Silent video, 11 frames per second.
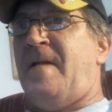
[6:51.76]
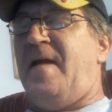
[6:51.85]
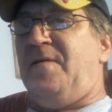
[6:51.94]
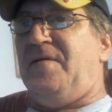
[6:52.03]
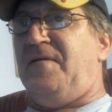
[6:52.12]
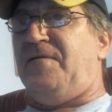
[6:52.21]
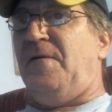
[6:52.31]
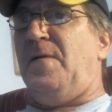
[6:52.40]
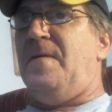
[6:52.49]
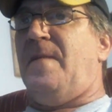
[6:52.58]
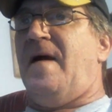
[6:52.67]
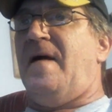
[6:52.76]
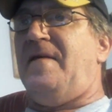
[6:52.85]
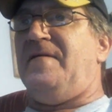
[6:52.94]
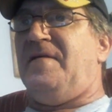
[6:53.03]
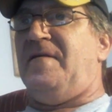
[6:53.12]
He was informed by
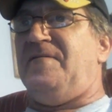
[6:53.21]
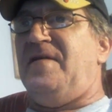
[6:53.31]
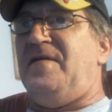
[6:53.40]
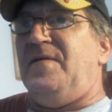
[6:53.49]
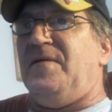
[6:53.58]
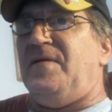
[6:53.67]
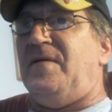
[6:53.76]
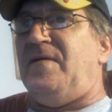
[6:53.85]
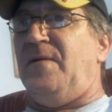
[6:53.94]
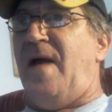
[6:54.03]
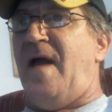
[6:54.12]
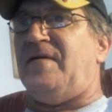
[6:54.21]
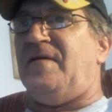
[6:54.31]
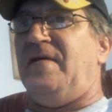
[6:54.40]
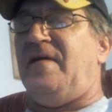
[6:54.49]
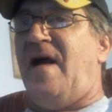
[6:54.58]
these individuals to
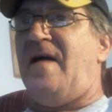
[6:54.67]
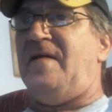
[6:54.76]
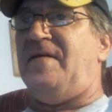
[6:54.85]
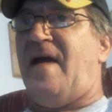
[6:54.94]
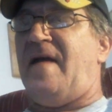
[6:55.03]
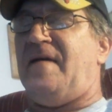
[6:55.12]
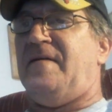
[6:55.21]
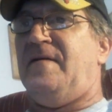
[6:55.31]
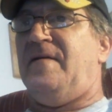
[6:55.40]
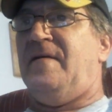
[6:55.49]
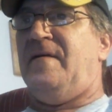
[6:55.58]
actually contact